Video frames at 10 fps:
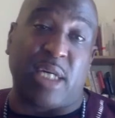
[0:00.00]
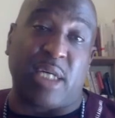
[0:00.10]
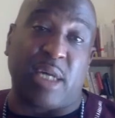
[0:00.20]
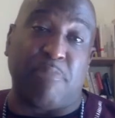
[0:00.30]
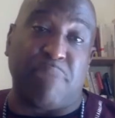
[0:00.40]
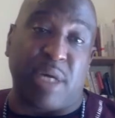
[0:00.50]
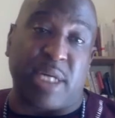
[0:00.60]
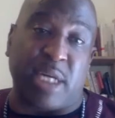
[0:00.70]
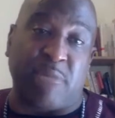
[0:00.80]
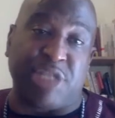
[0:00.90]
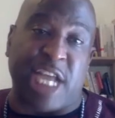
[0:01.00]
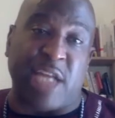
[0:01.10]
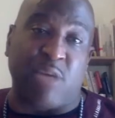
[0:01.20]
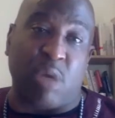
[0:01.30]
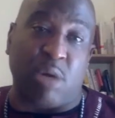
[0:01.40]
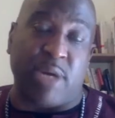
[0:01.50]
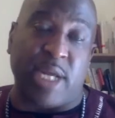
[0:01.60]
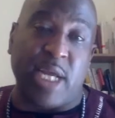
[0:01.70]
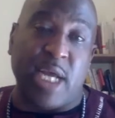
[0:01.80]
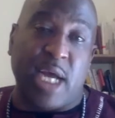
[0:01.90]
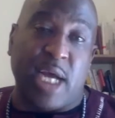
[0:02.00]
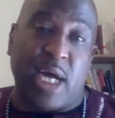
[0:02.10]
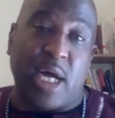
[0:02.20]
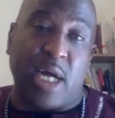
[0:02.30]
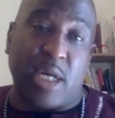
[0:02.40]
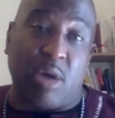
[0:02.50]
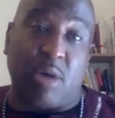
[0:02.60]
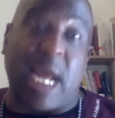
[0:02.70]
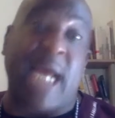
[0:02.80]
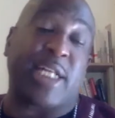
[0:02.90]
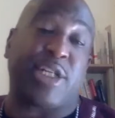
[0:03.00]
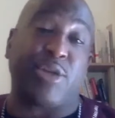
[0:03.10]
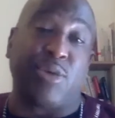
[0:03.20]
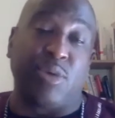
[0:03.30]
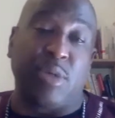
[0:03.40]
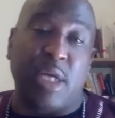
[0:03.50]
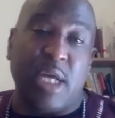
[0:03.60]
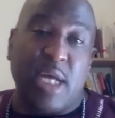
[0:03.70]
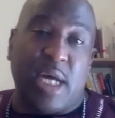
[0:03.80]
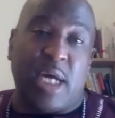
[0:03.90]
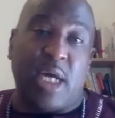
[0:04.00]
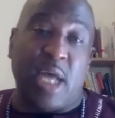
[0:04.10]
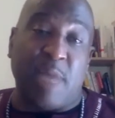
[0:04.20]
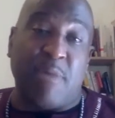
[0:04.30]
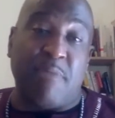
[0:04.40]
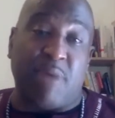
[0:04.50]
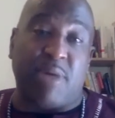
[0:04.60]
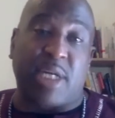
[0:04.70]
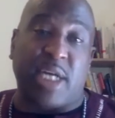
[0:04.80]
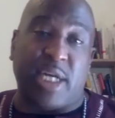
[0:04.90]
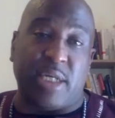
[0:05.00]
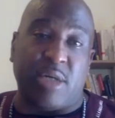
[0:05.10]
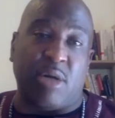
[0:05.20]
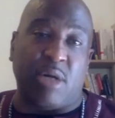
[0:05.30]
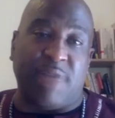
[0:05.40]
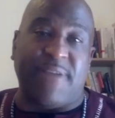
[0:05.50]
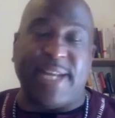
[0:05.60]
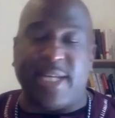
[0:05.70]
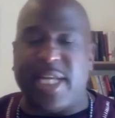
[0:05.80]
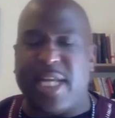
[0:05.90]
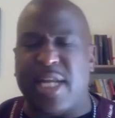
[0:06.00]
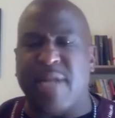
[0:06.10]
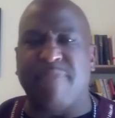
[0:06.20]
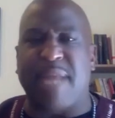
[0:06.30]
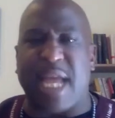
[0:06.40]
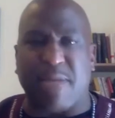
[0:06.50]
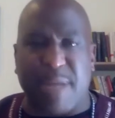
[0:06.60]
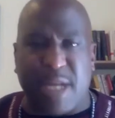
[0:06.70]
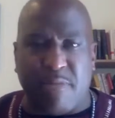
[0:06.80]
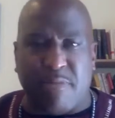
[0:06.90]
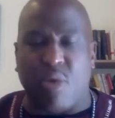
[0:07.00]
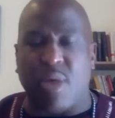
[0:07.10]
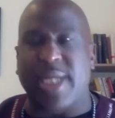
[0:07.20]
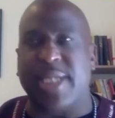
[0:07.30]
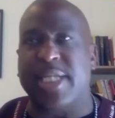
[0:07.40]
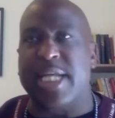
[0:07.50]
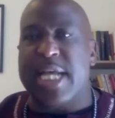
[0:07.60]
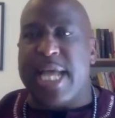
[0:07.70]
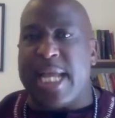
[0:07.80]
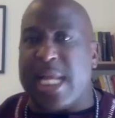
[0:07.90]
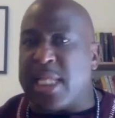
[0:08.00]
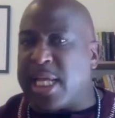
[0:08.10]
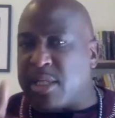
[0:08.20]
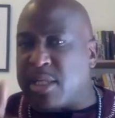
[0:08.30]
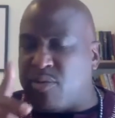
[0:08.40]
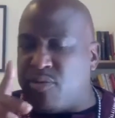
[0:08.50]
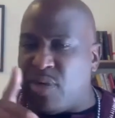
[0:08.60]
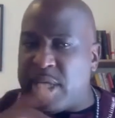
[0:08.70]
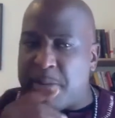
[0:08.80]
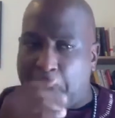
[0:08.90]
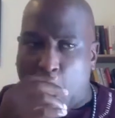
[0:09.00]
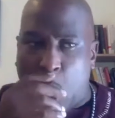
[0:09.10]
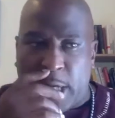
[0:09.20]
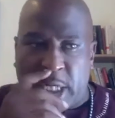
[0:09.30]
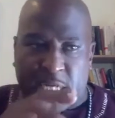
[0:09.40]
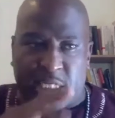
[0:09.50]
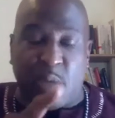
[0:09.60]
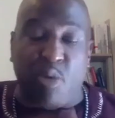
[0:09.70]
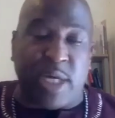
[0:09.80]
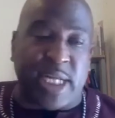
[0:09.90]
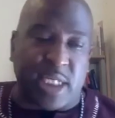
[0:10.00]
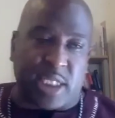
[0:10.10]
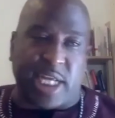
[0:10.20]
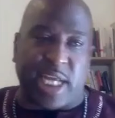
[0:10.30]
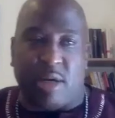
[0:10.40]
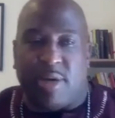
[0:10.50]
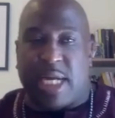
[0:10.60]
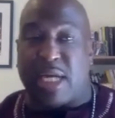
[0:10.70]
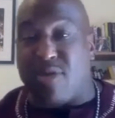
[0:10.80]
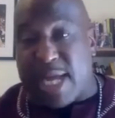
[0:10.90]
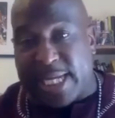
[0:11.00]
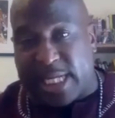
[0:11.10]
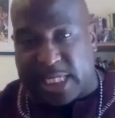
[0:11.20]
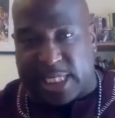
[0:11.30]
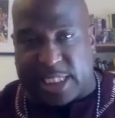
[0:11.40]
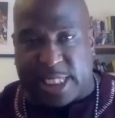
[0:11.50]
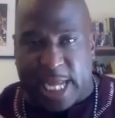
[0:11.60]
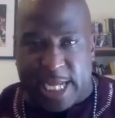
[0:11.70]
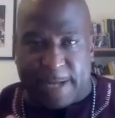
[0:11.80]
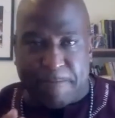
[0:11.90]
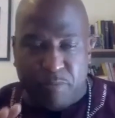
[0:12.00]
a book come January called I Too Am America, on loving and leading Black men and boys. And I think it's really important, and someone needs to hear it. I know I need to say it.